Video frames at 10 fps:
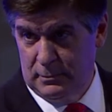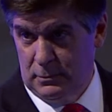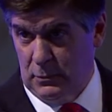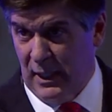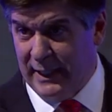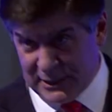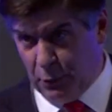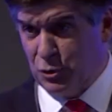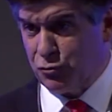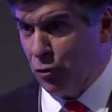Well, I guess he
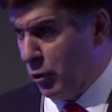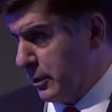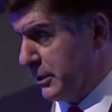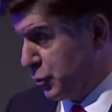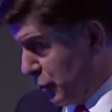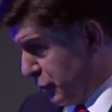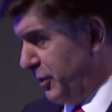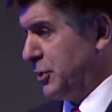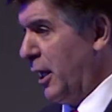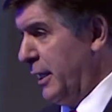was wrong. He's also
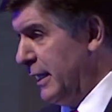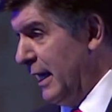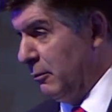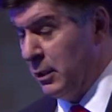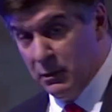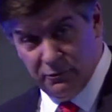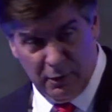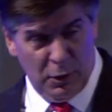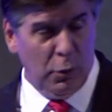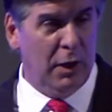retired now,
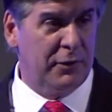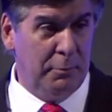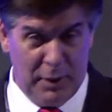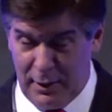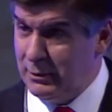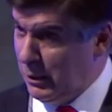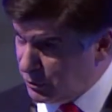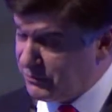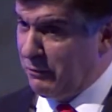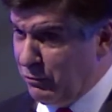very wealthy, but he was
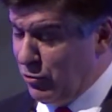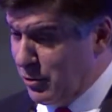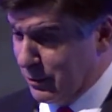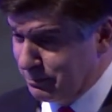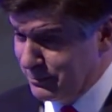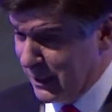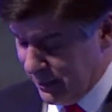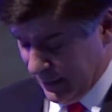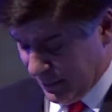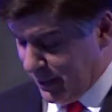very wrong.
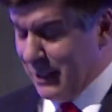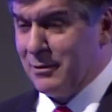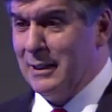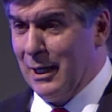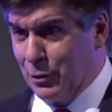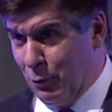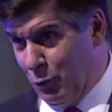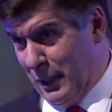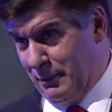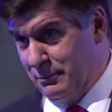The internet did not go
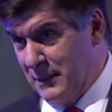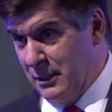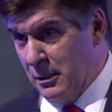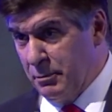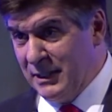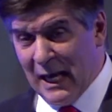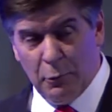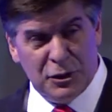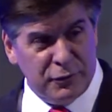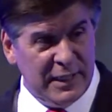away. But now we
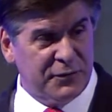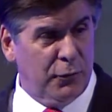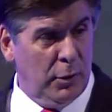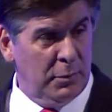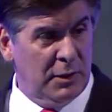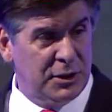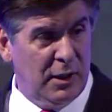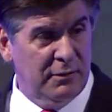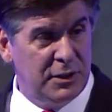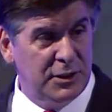transformed
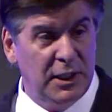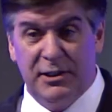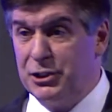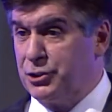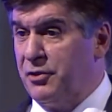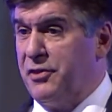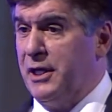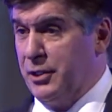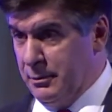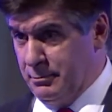ourselves into digital
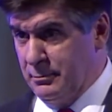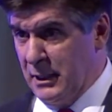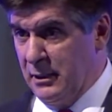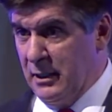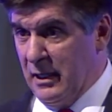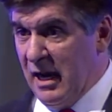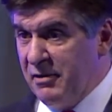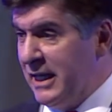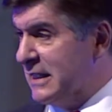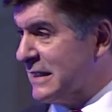theater.
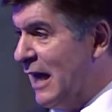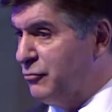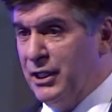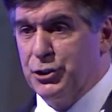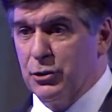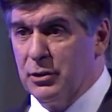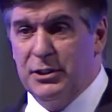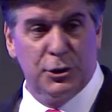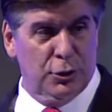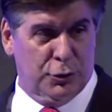Everything is now digital and
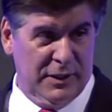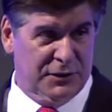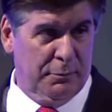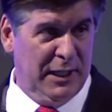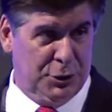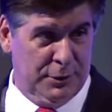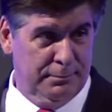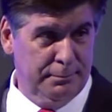digital transformation.